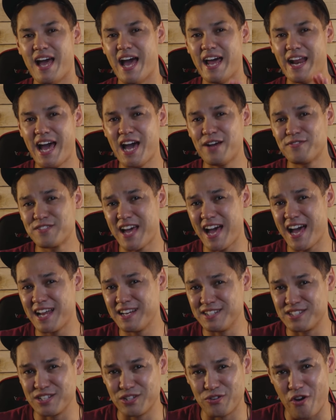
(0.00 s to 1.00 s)
And I have to hand
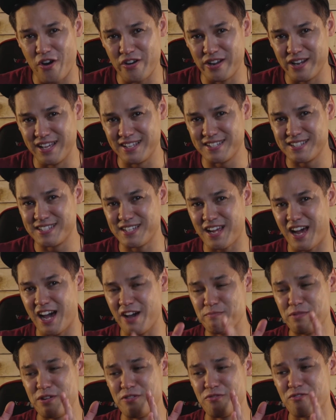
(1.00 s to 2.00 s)
it to the Ronin S.
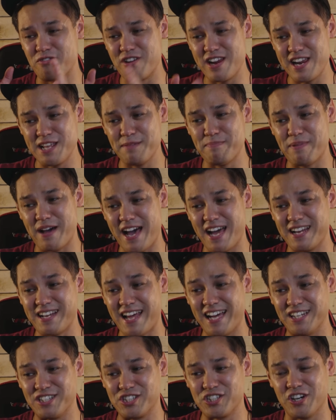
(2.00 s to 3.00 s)
I've been really bad
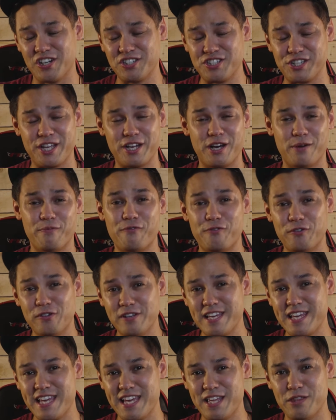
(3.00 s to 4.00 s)
at charging it up
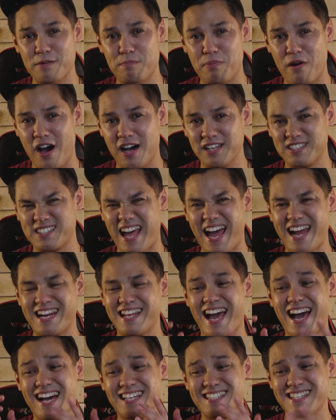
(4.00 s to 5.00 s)
fully in the past, and
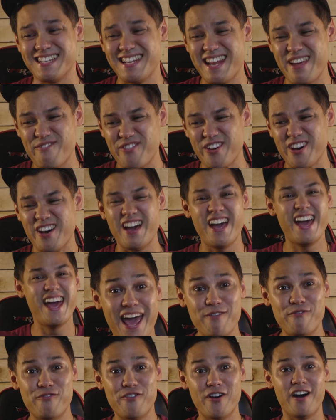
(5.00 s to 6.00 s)
it has never,
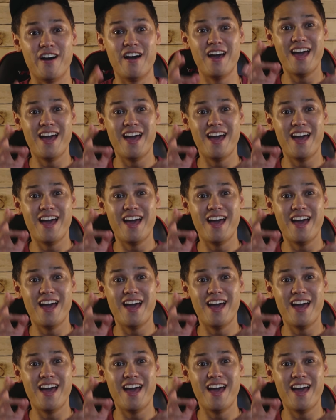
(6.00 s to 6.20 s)
ever,